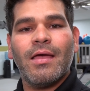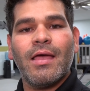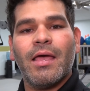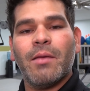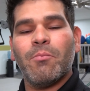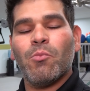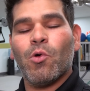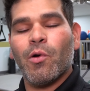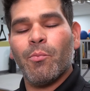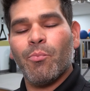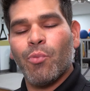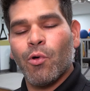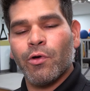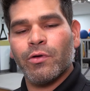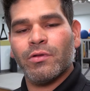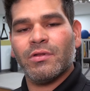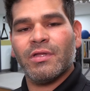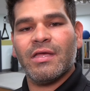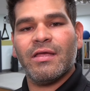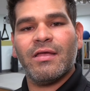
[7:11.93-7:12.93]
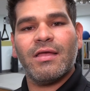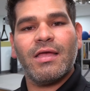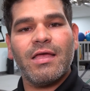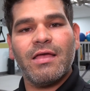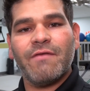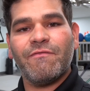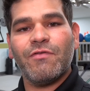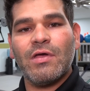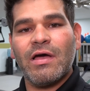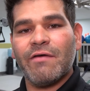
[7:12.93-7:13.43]
And more importantly,
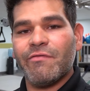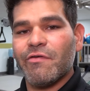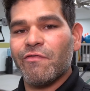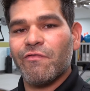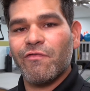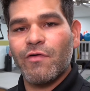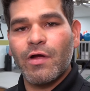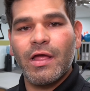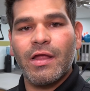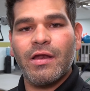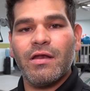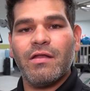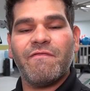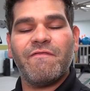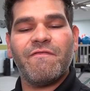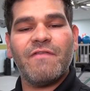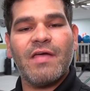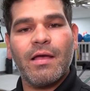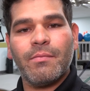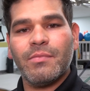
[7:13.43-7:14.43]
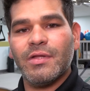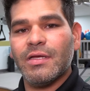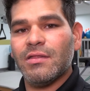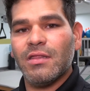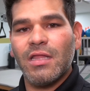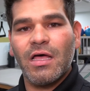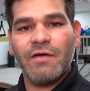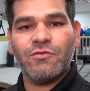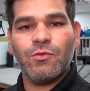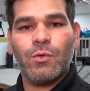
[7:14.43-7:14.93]
if you have a friend, family,
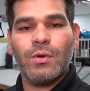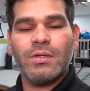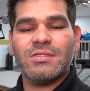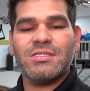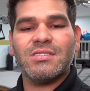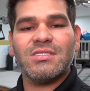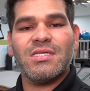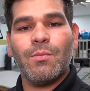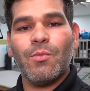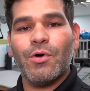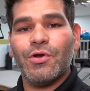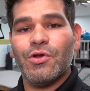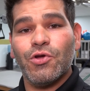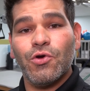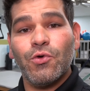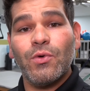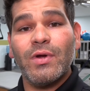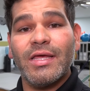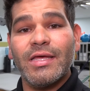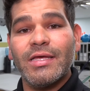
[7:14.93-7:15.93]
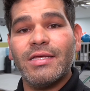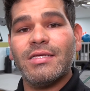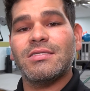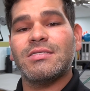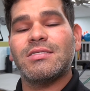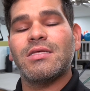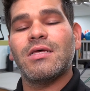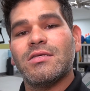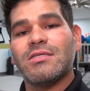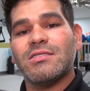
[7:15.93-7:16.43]
loved one, someone who
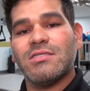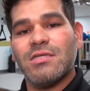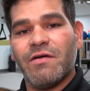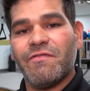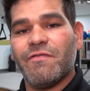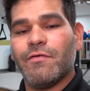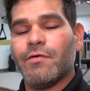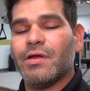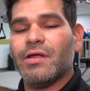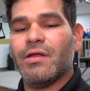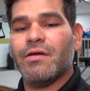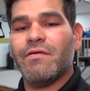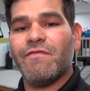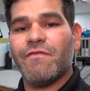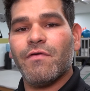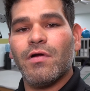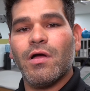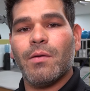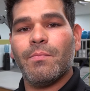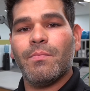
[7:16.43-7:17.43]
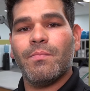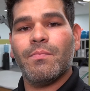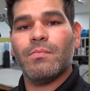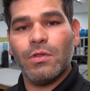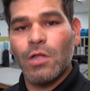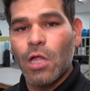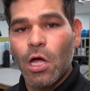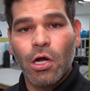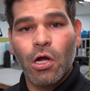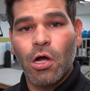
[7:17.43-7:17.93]
is suffering from
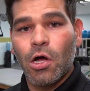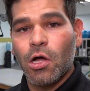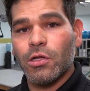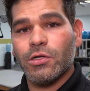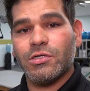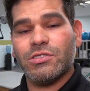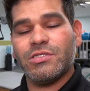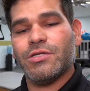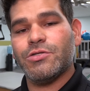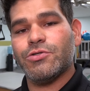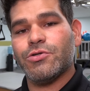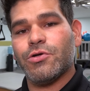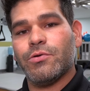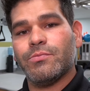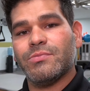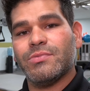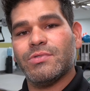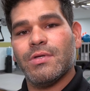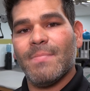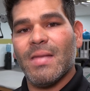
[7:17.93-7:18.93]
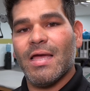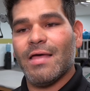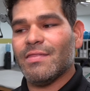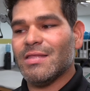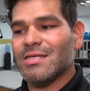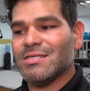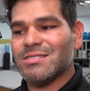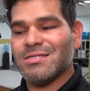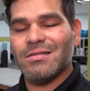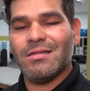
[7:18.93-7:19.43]
long hauler syndromes and
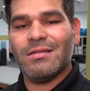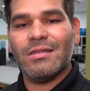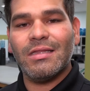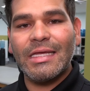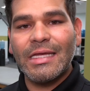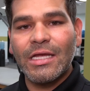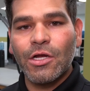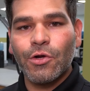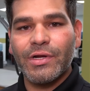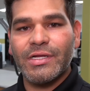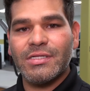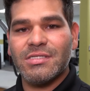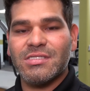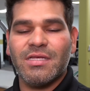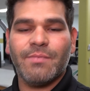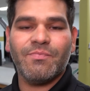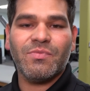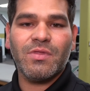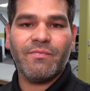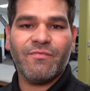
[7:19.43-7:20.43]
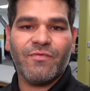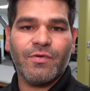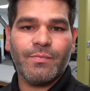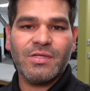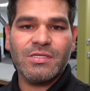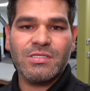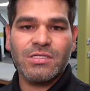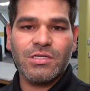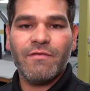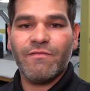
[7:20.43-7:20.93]
this lingering symptom from
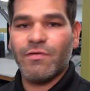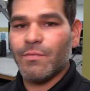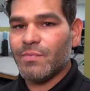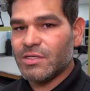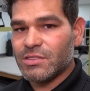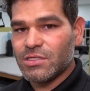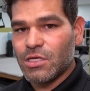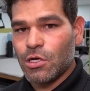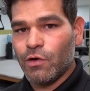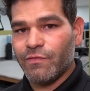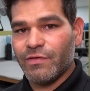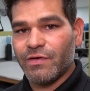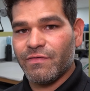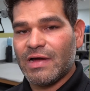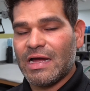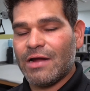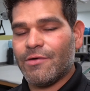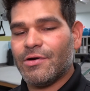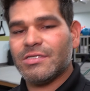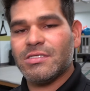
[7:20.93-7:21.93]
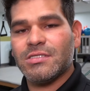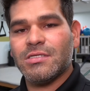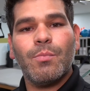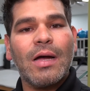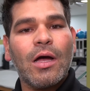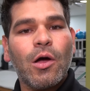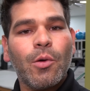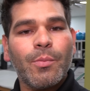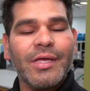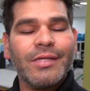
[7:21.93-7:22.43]
this COVID virus,
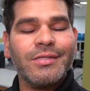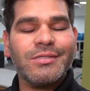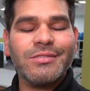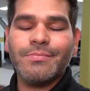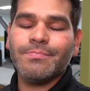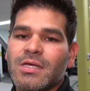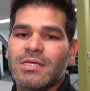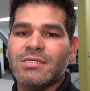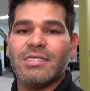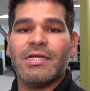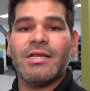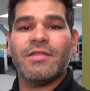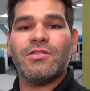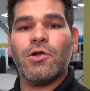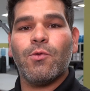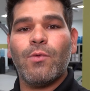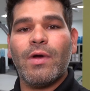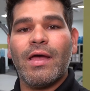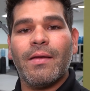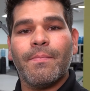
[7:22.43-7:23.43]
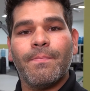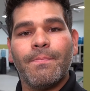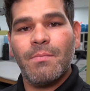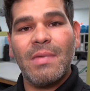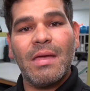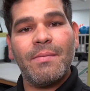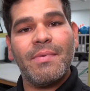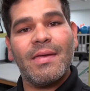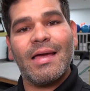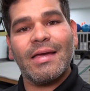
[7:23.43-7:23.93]
by all means, send it their way.
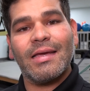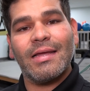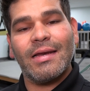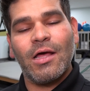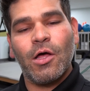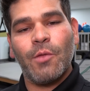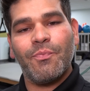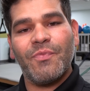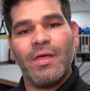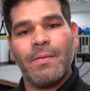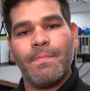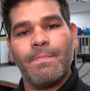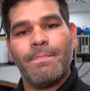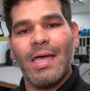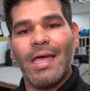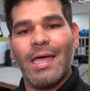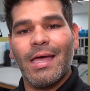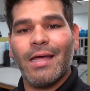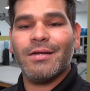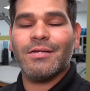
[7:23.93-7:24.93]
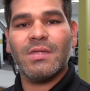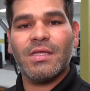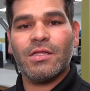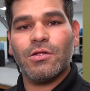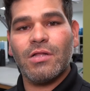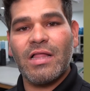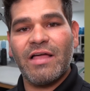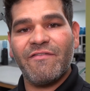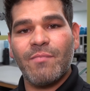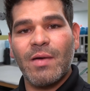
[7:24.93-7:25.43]
Maybe I can help them and get
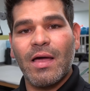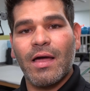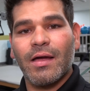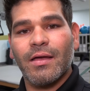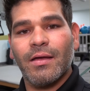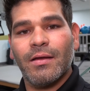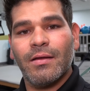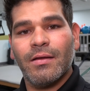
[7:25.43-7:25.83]
their life back.